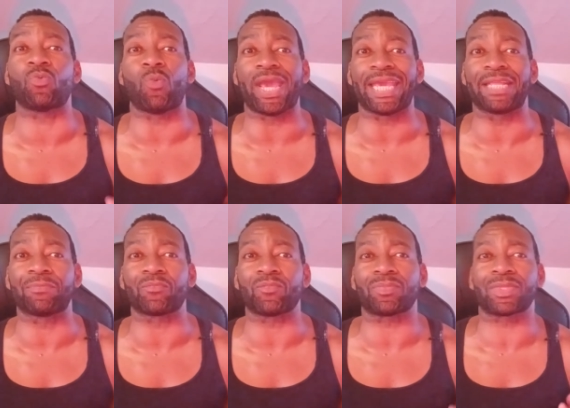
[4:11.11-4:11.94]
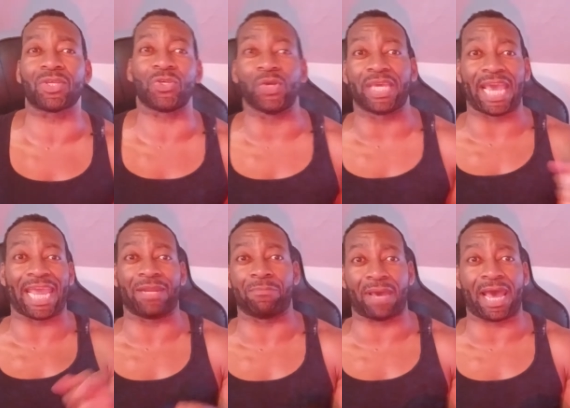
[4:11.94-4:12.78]
weight you
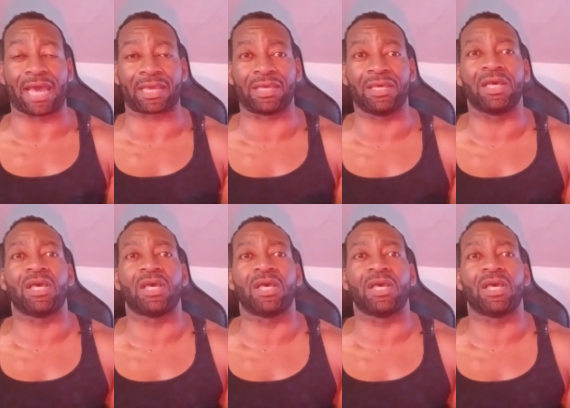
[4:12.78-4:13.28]
gained back.